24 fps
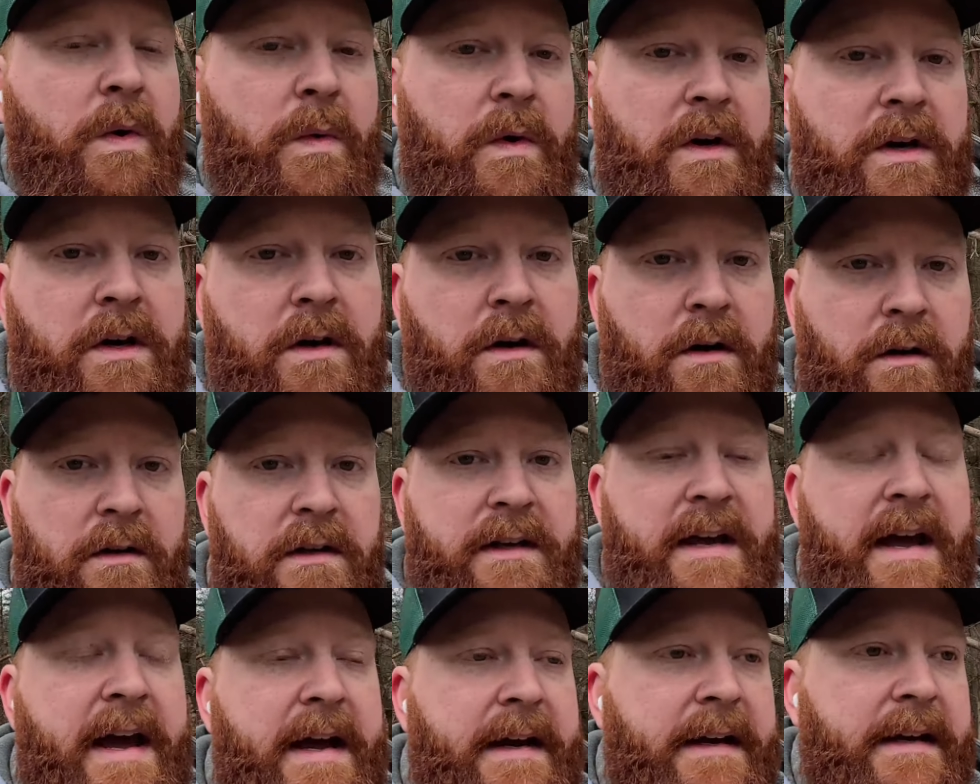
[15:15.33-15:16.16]
we're currently
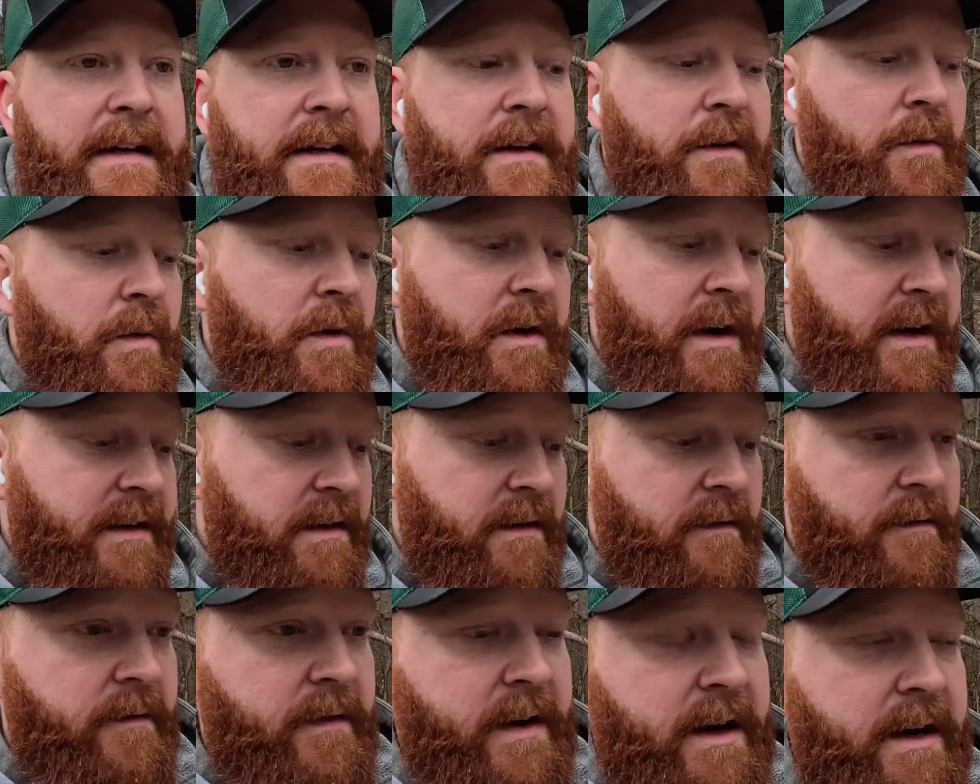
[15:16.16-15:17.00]
headed we're at the
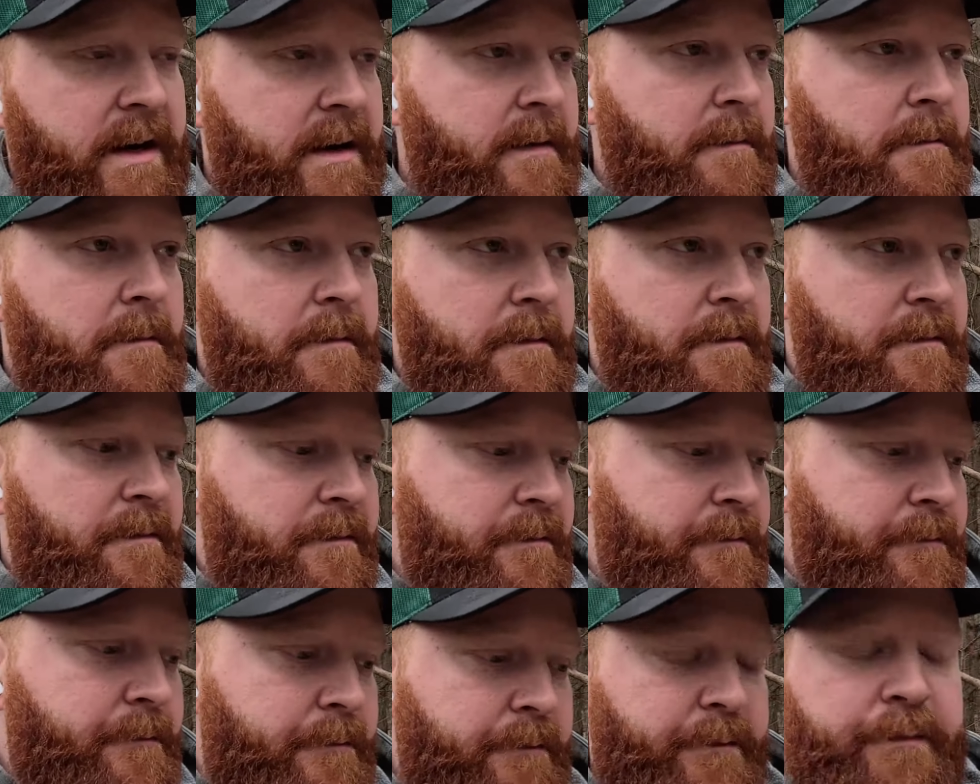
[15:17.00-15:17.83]
very
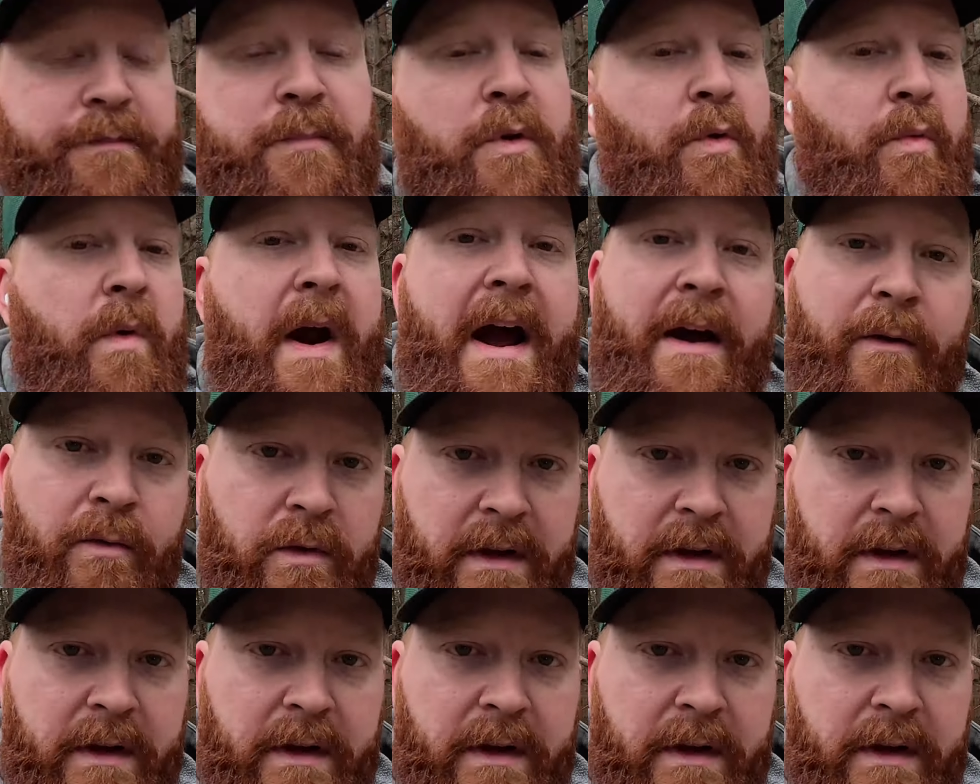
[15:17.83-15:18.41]
ground